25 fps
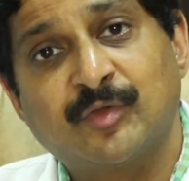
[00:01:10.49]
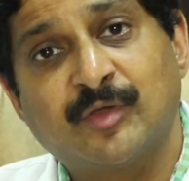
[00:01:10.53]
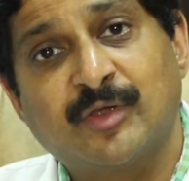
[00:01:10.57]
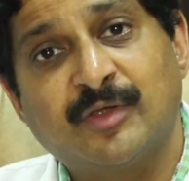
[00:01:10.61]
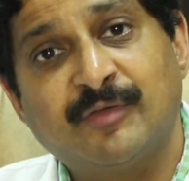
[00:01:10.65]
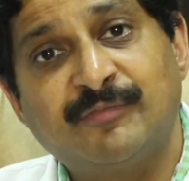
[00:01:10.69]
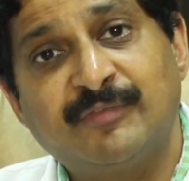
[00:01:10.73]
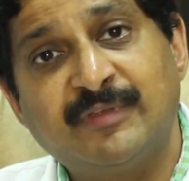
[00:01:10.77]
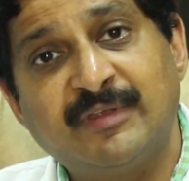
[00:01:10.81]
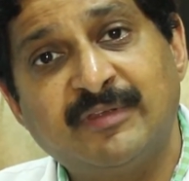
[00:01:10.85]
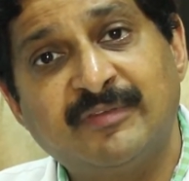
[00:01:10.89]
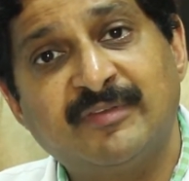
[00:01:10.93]
So
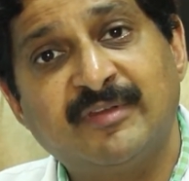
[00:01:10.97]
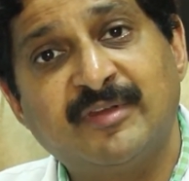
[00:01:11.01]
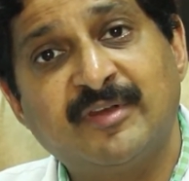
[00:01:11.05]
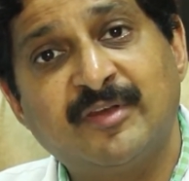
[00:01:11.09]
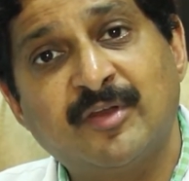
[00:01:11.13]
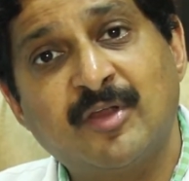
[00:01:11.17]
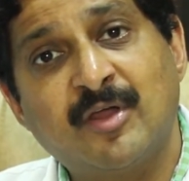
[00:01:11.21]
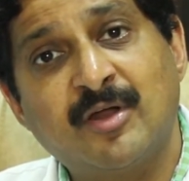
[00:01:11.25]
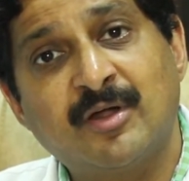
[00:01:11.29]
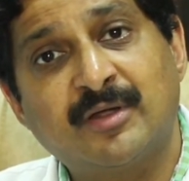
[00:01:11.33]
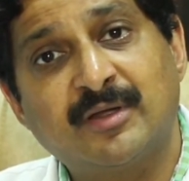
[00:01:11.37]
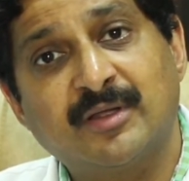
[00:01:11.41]
if there's a
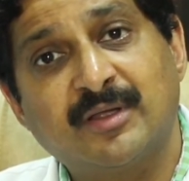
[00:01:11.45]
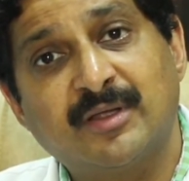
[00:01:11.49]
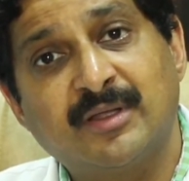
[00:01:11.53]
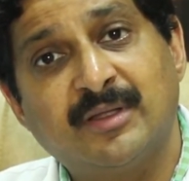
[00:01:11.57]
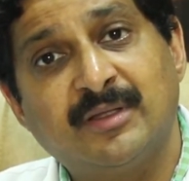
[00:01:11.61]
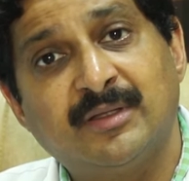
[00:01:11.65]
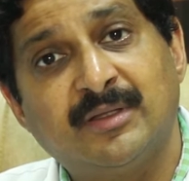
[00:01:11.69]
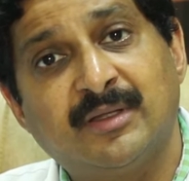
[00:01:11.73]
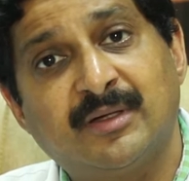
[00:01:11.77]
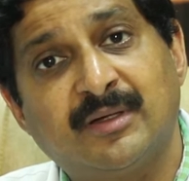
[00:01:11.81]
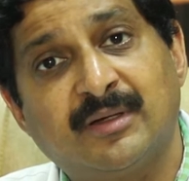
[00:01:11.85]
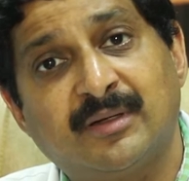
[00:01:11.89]
knot
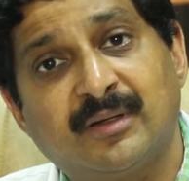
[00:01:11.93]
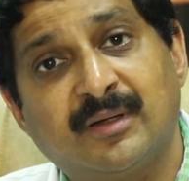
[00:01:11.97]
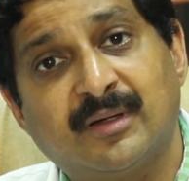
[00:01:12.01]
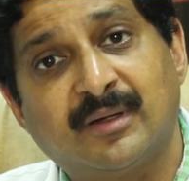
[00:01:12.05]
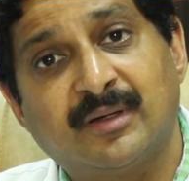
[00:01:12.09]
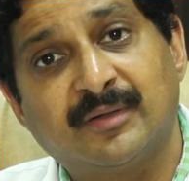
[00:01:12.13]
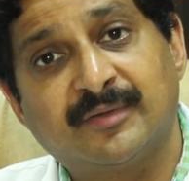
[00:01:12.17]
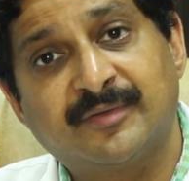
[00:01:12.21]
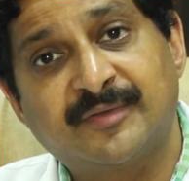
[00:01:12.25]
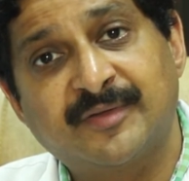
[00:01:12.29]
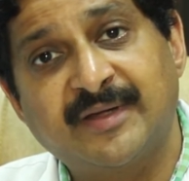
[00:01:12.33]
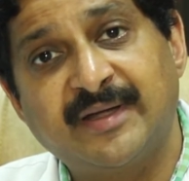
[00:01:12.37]
in
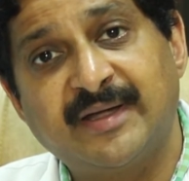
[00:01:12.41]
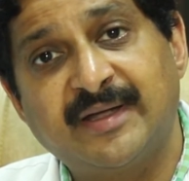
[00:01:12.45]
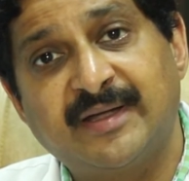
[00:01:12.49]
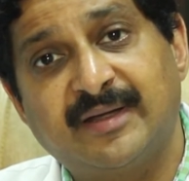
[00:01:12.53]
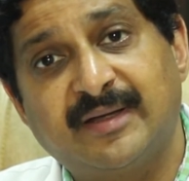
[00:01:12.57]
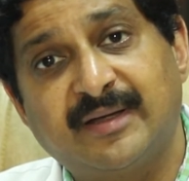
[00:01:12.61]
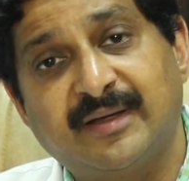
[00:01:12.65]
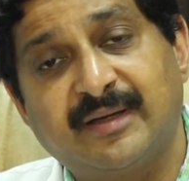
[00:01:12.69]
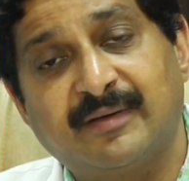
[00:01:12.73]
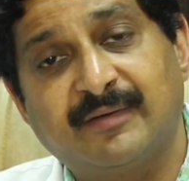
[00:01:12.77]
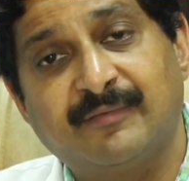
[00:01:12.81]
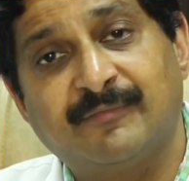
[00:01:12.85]
the
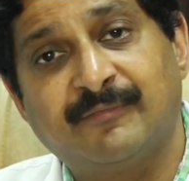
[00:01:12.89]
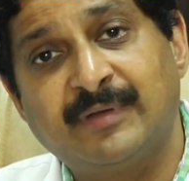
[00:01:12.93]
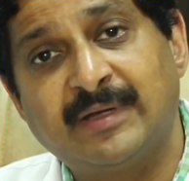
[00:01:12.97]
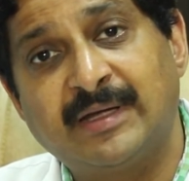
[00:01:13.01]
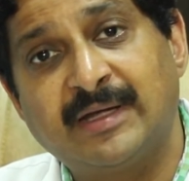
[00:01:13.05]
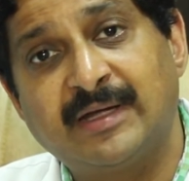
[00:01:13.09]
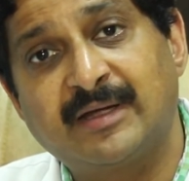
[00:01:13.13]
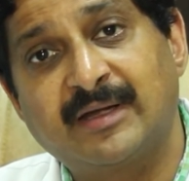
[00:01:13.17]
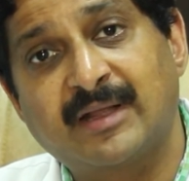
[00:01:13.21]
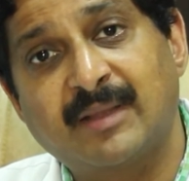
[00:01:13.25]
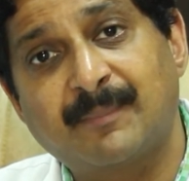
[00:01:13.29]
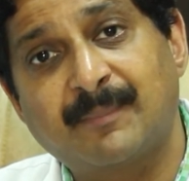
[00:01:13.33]
thread, when it